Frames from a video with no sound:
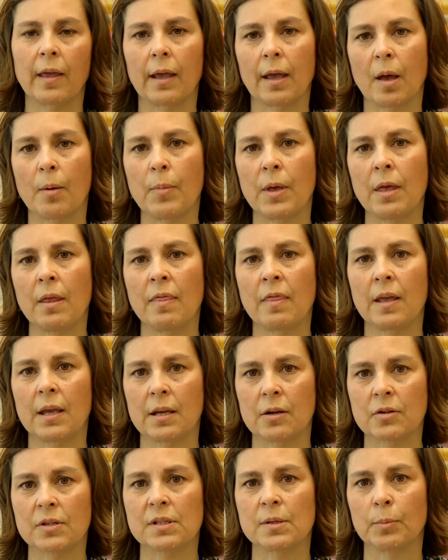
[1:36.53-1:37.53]
They come in, they
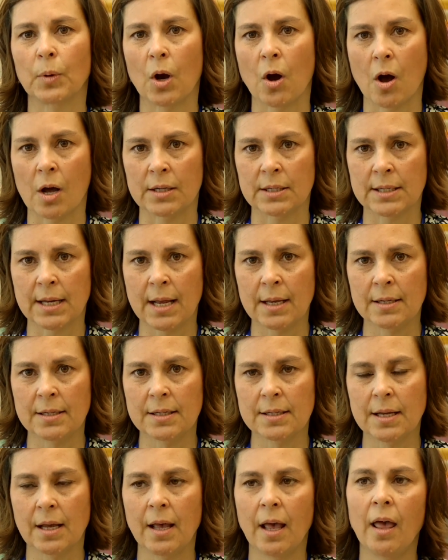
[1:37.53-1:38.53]
hear some
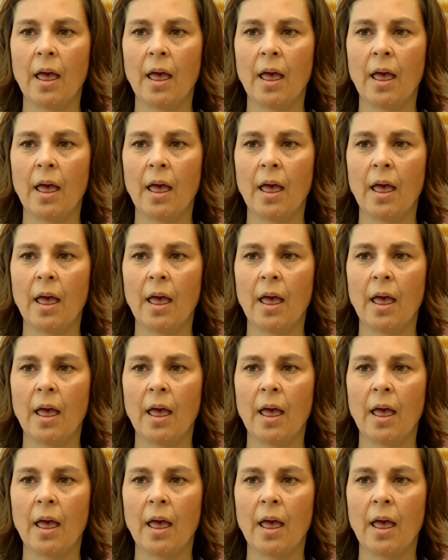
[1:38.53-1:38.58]
content,